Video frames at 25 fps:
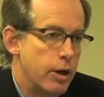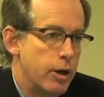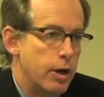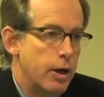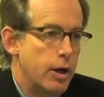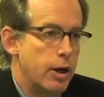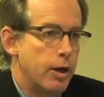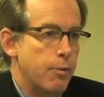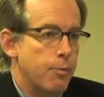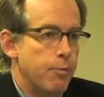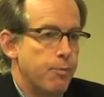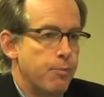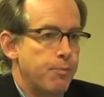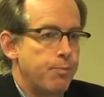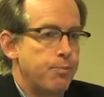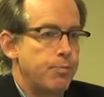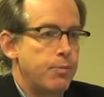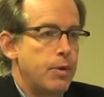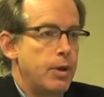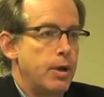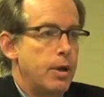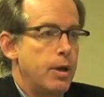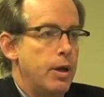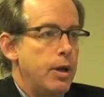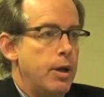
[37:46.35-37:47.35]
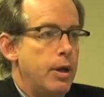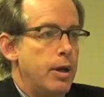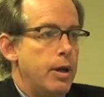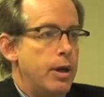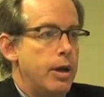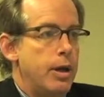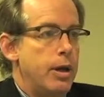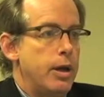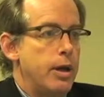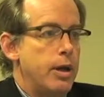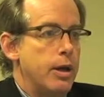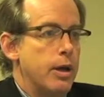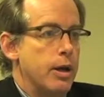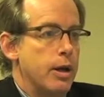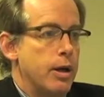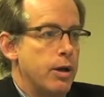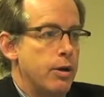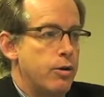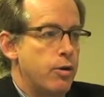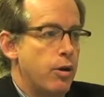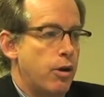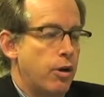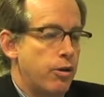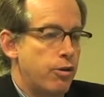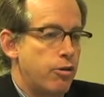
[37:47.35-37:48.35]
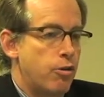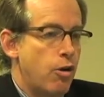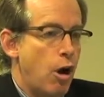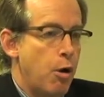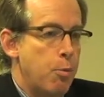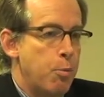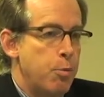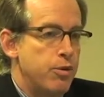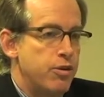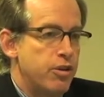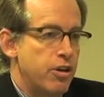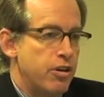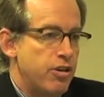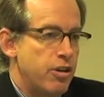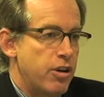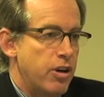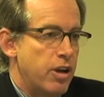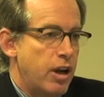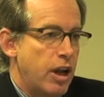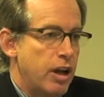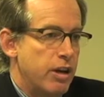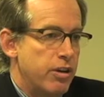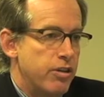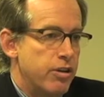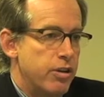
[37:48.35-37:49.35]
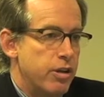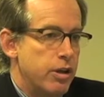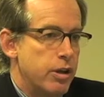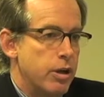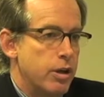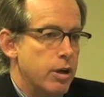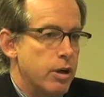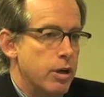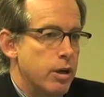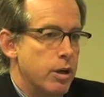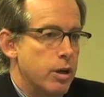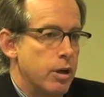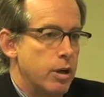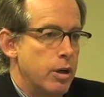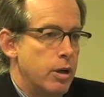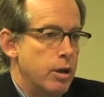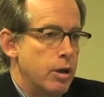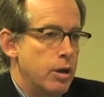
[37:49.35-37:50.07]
Um, he uh, took a strong position against the